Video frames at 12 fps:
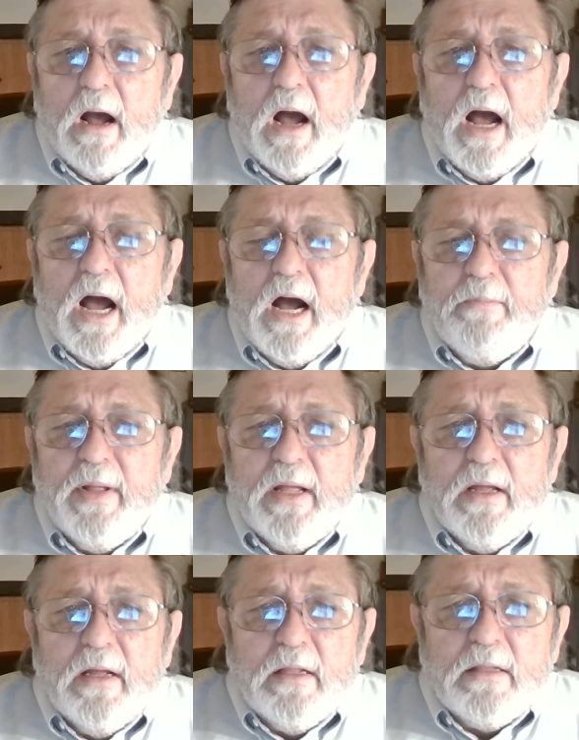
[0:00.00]

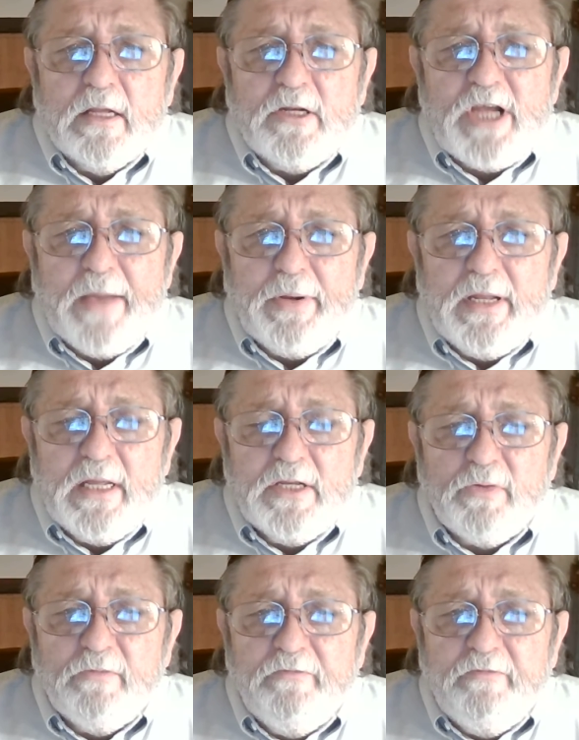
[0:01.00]
The
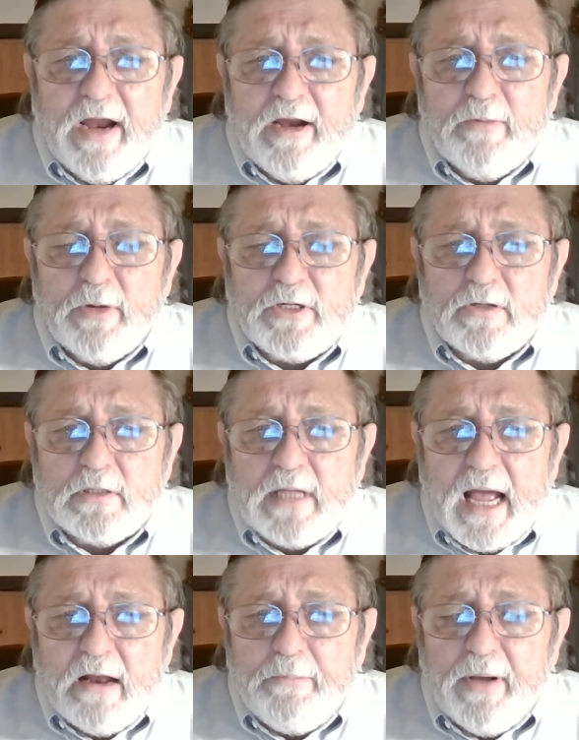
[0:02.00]
Japanese were very much looked
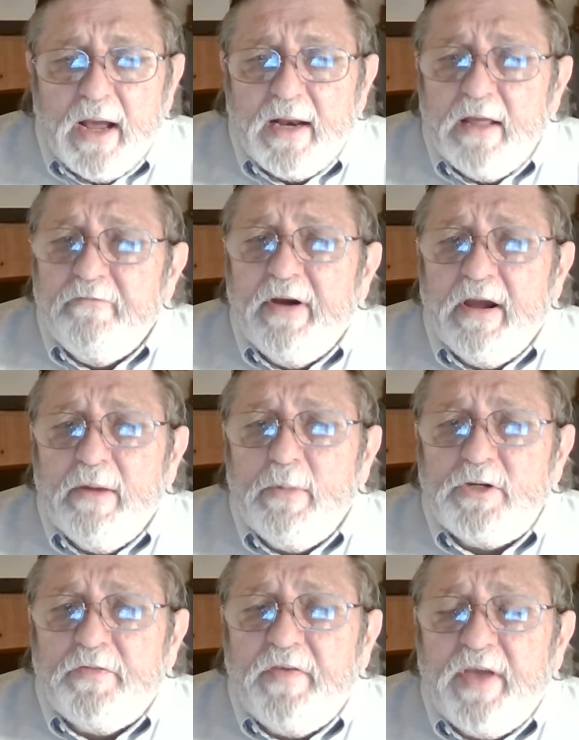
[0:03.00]
down upon and very
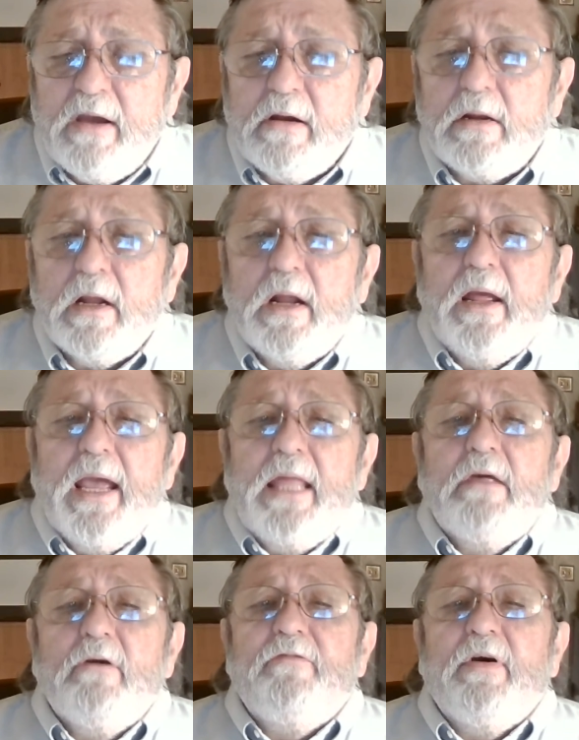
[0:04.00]
much feared.
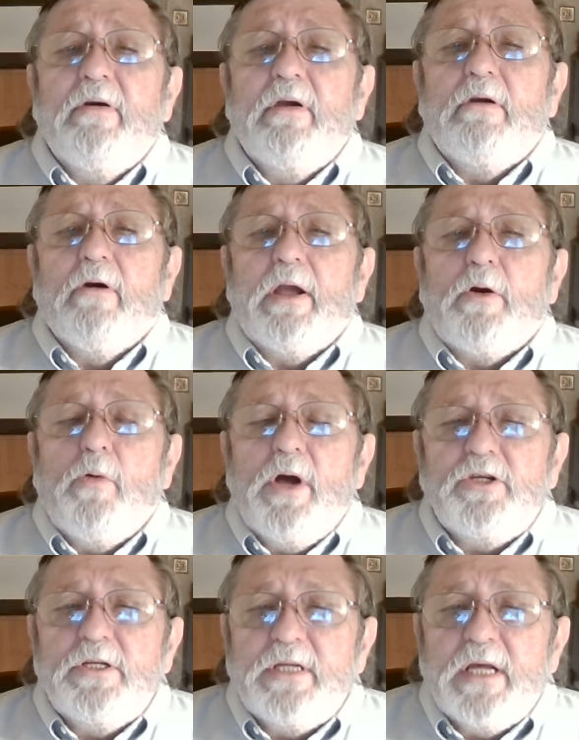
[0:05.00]
And there are very great
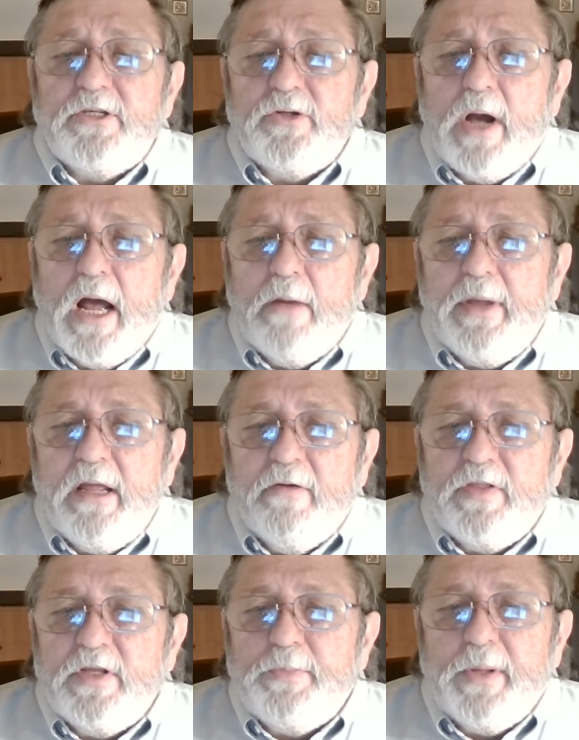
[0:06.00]
questions as to how many
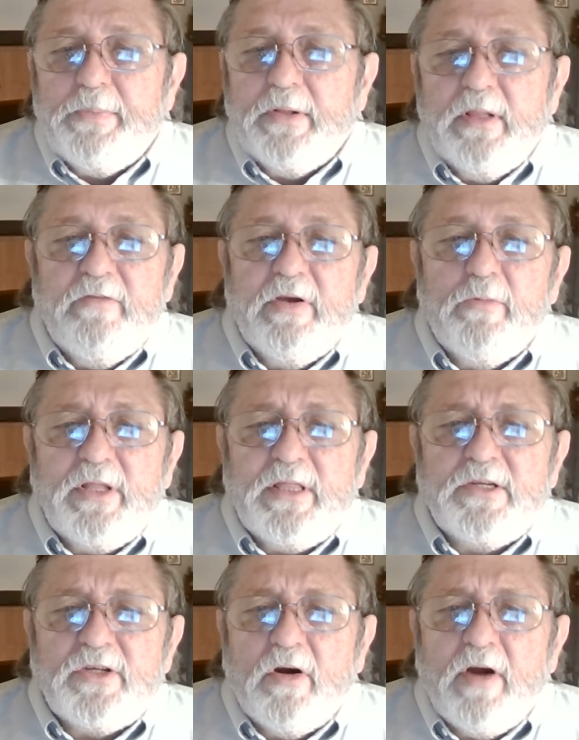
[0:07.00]
of these people living with
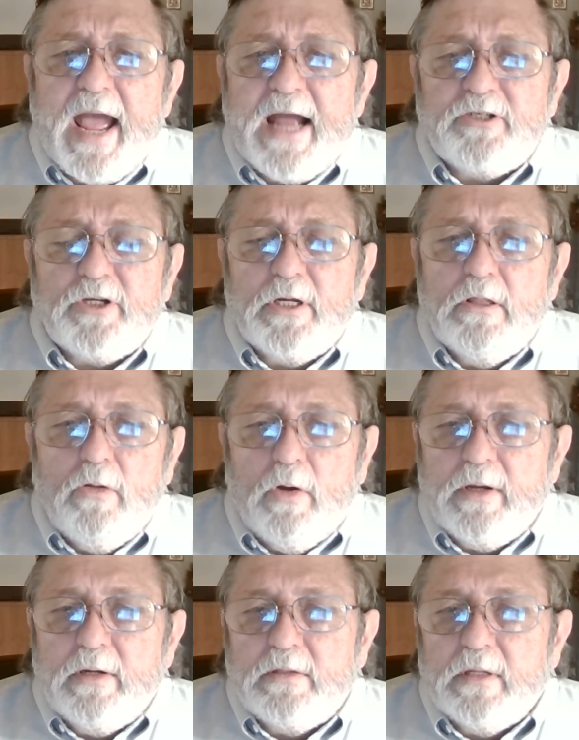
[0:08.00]
us are actually
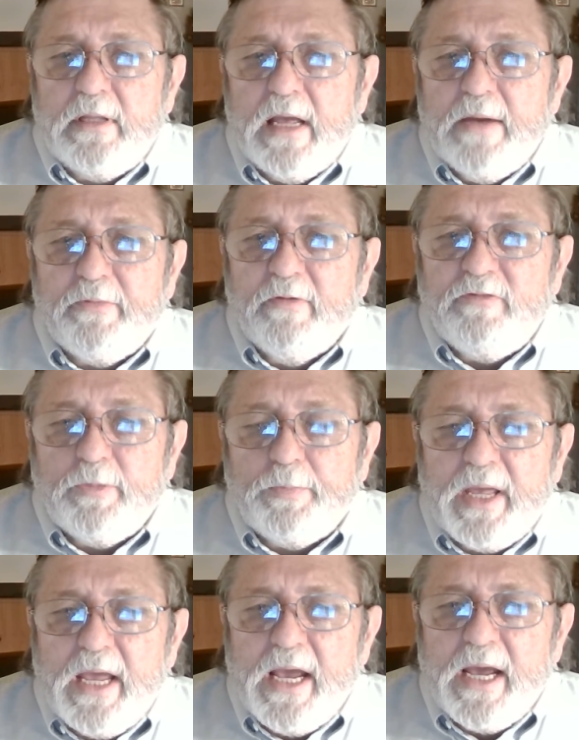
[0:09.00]
loyal to the Emperor of
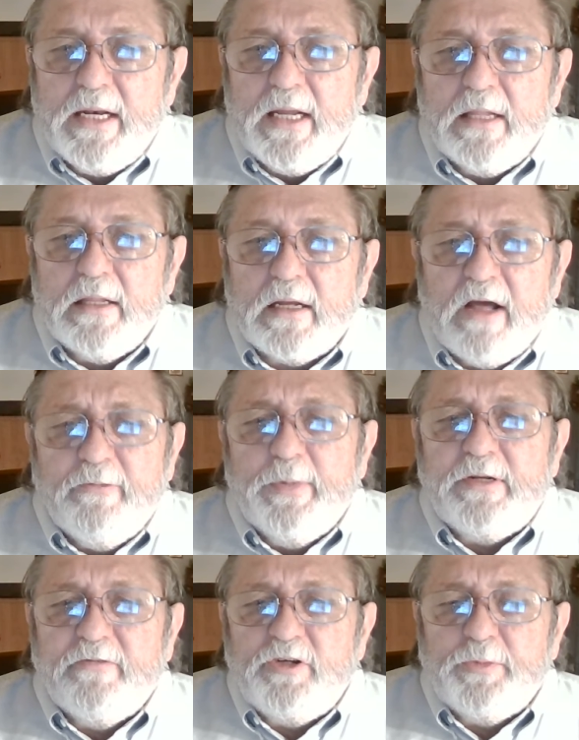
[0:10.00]
Japan and the
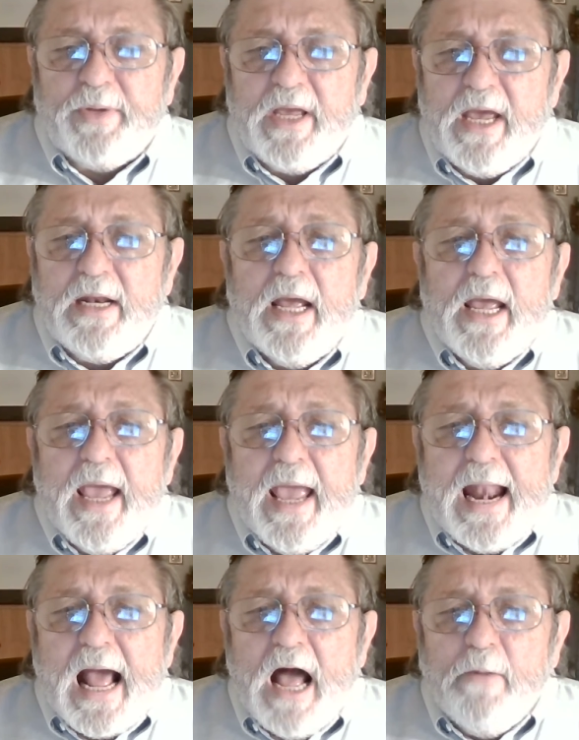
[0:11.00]
government of Japan,
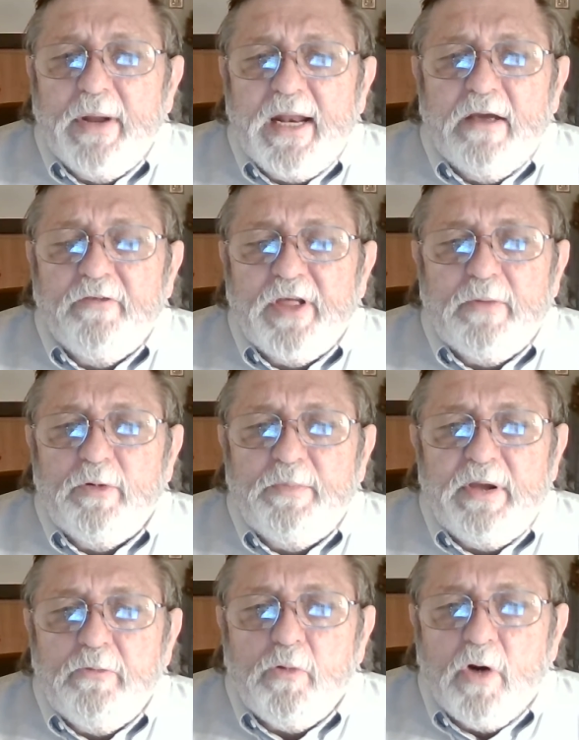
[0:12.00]
and how many of them will
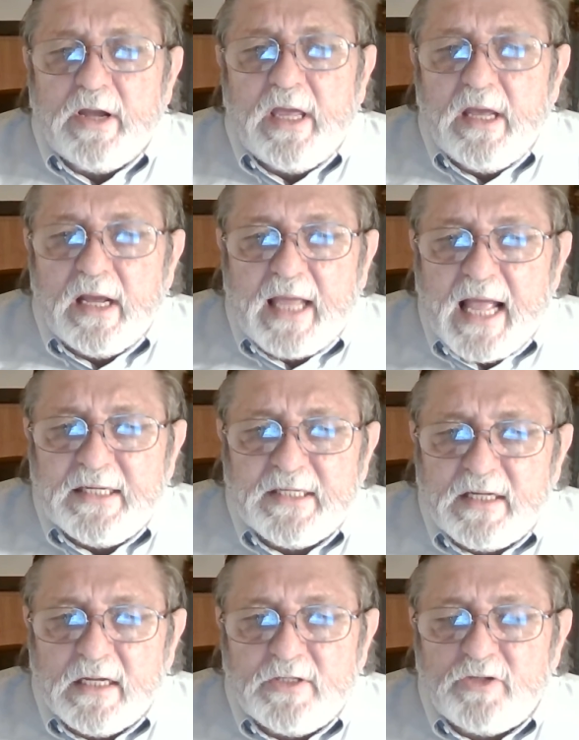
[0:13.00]
be working
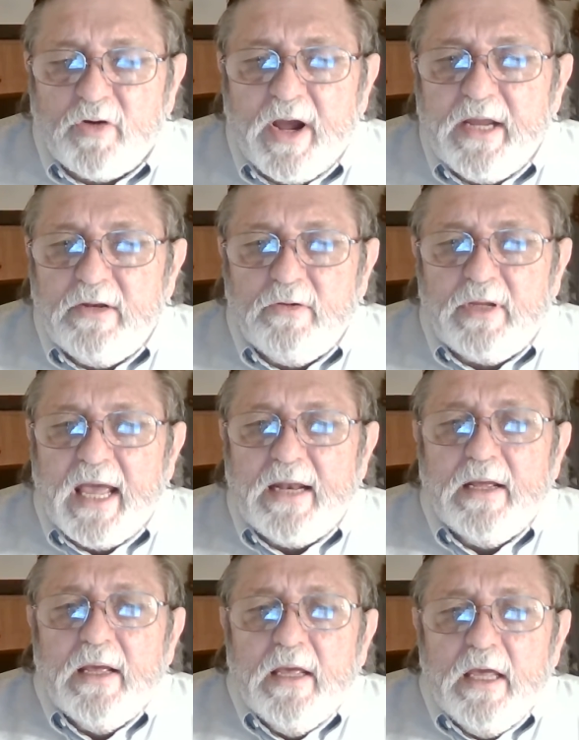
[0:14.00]
against us, trying to
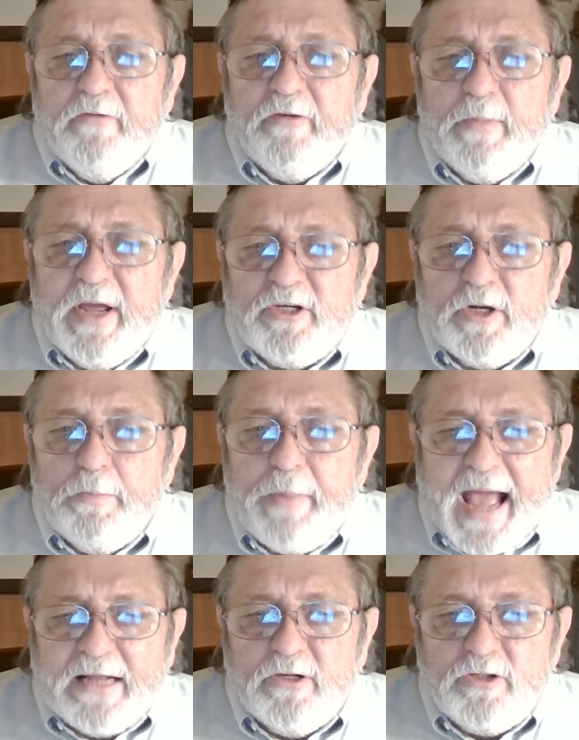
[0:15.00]
get information
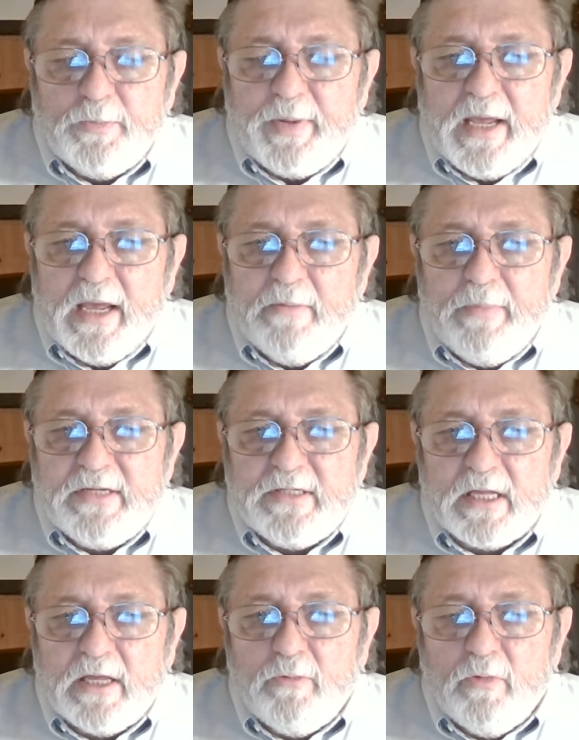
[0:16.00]
back to Japan,
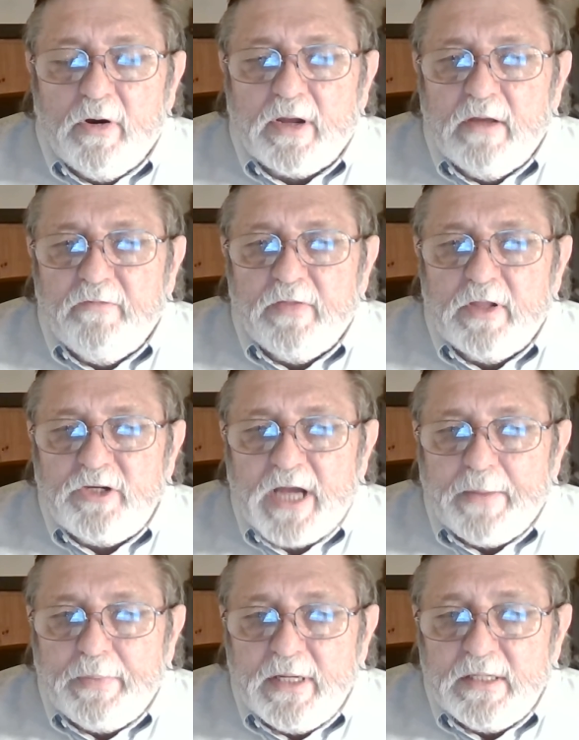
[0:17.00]
basically working for the
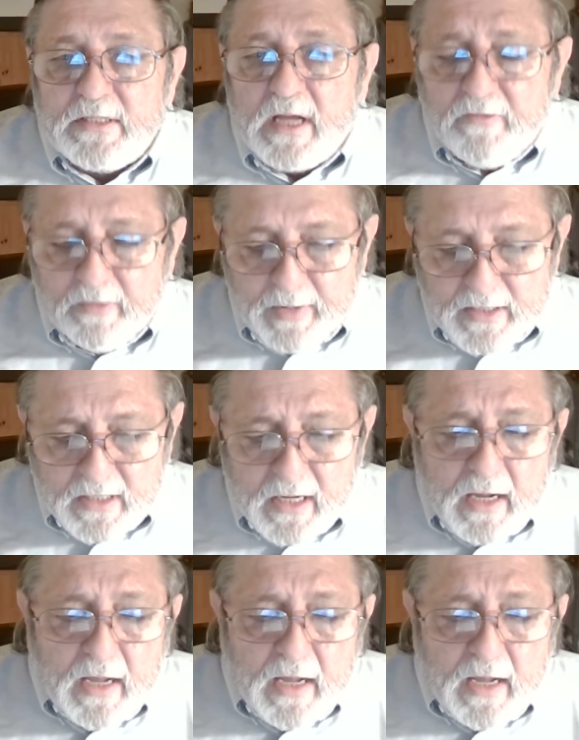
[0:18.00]
Japanese government.